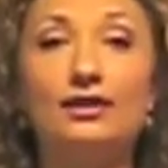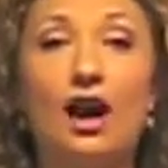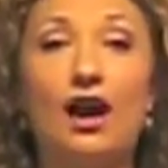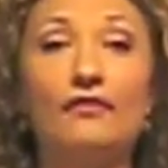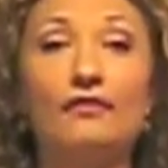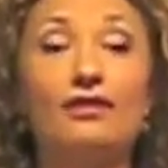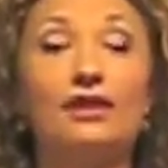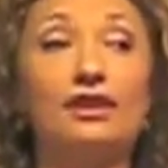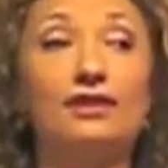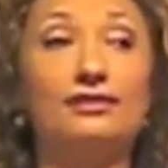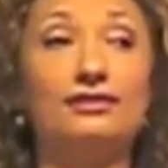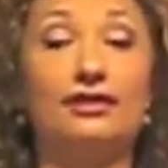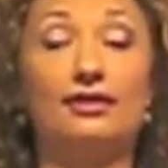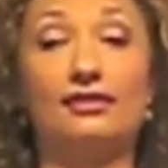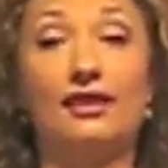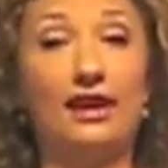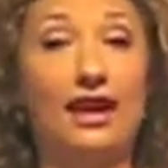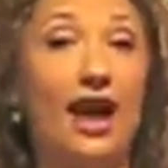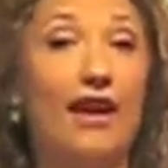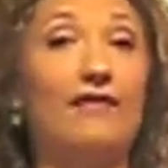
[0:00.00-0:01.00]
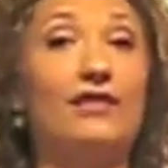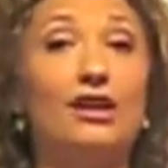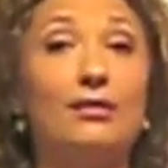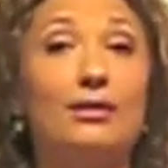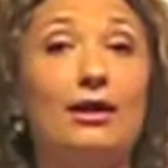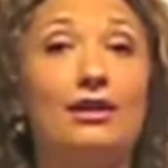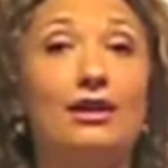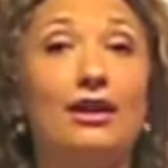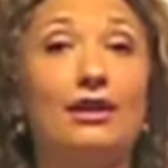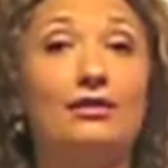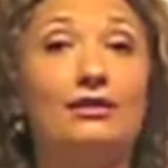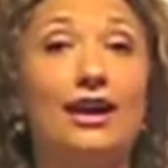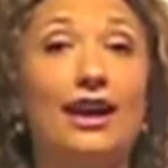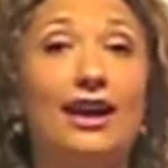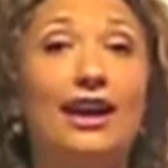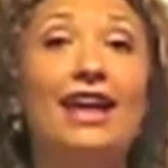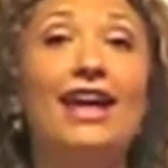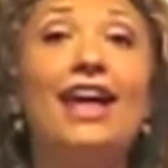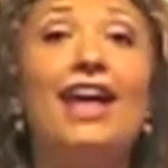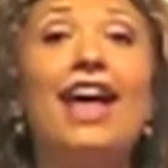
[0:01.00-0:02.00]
confidence like having a bad hair day.